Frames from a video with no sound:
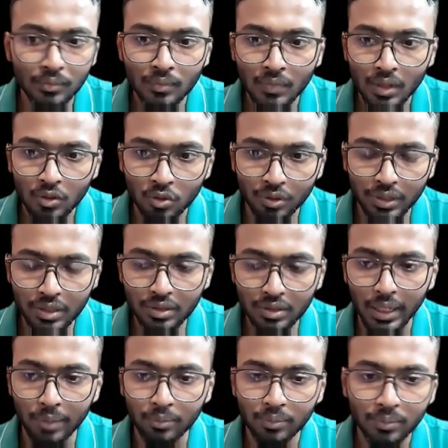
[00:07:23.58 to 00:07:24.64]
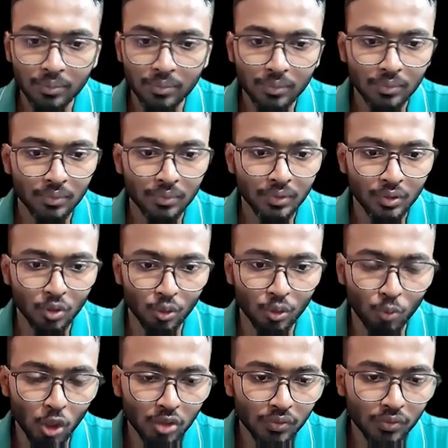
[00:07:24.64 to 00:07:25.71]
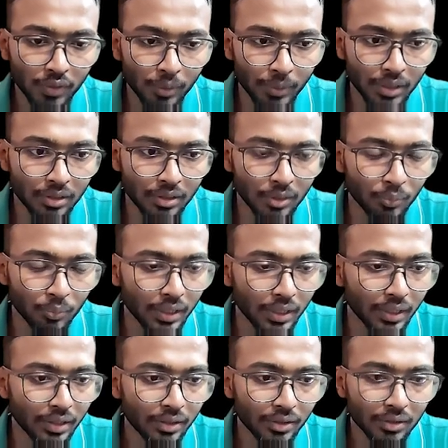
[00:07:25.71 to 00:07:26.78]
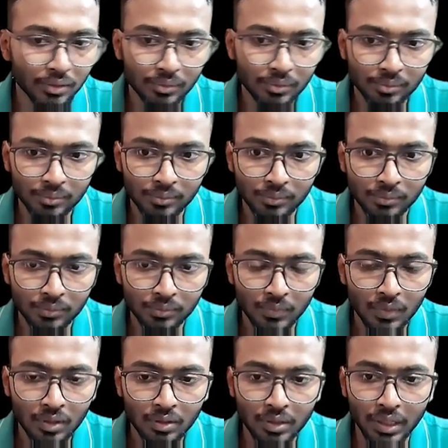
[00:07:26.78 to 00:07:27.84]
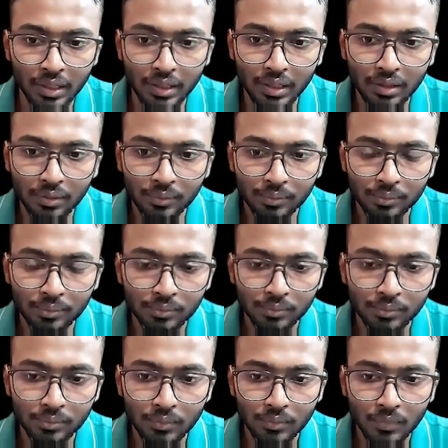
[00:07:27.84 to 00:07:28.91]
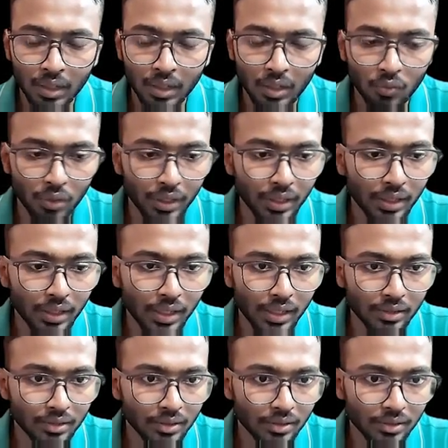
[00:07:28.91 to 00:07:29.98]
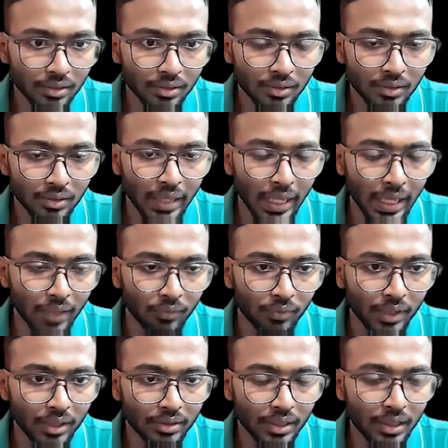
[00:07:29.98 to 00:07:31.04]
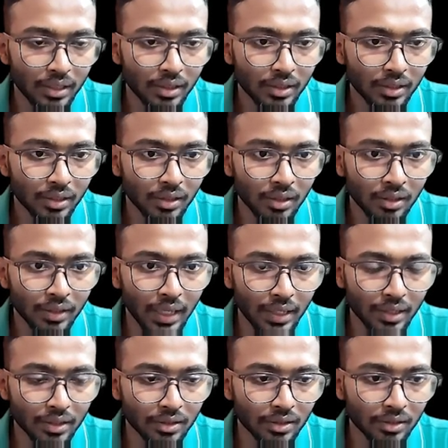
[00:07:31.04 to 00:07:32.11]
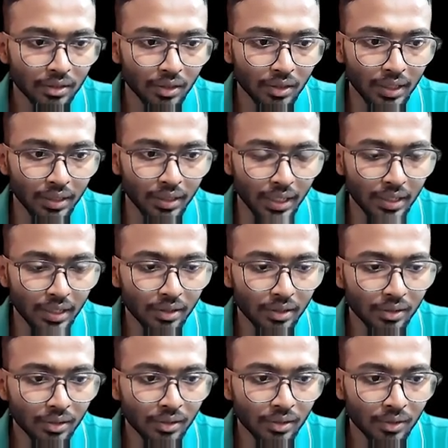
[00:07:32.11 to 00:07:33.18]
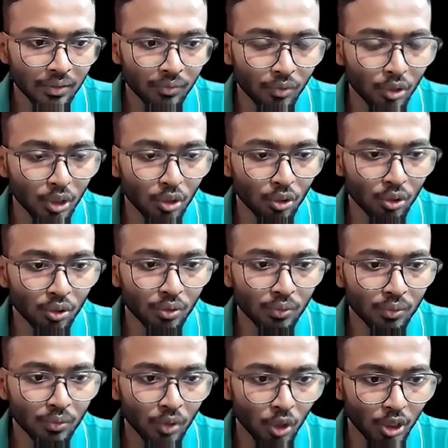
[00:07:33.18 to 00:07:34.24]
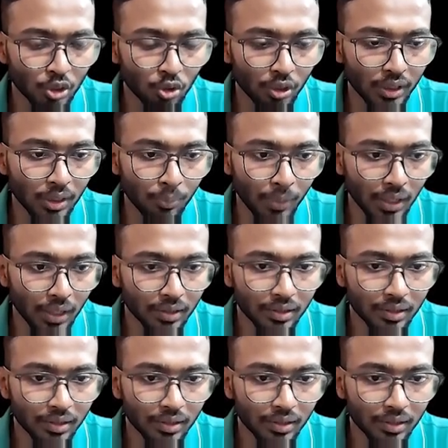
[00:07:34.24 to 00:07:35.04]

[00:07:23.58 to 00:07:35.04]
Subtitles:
So this time your box will be simply here, center in vertical axis, and flex end, that is in the end for your horizontal part.